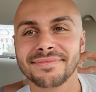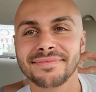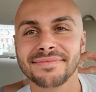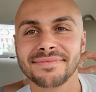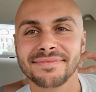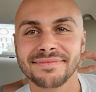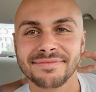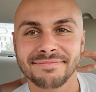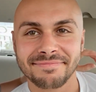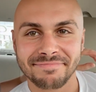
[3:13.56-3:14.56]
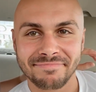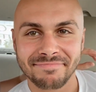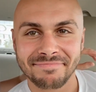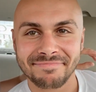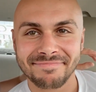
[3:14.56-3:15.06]

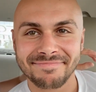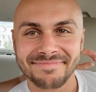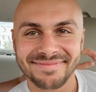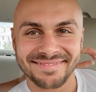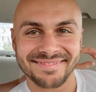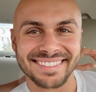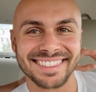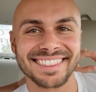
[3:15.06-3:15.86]
(silent)